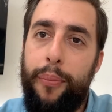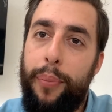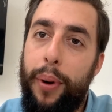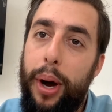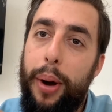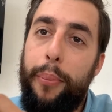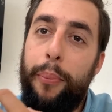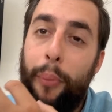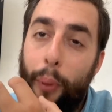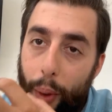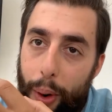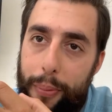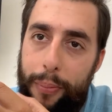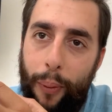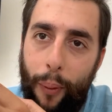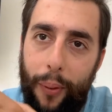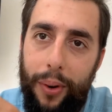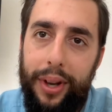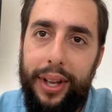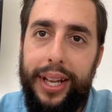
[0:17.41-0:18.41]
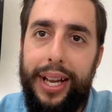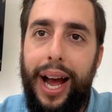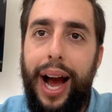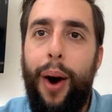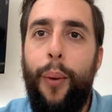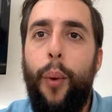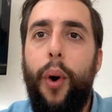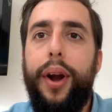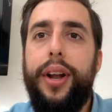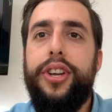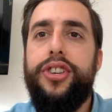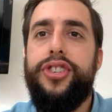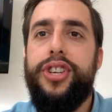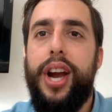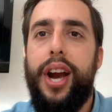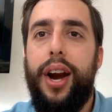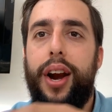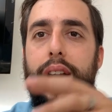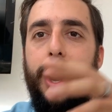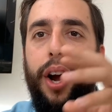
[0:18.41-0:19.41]
but more importantly, I want to
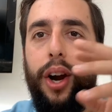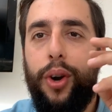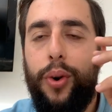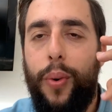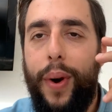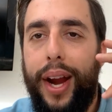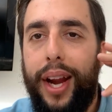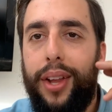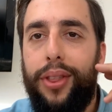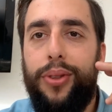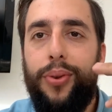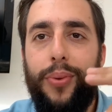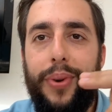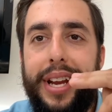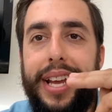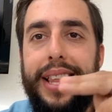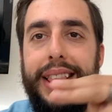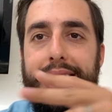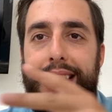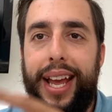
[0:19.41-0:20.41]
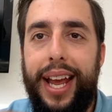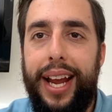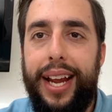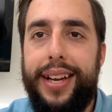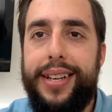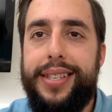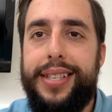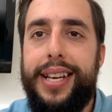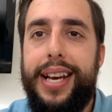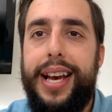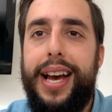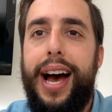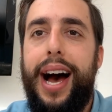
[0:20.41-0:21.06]
share a quick 3 things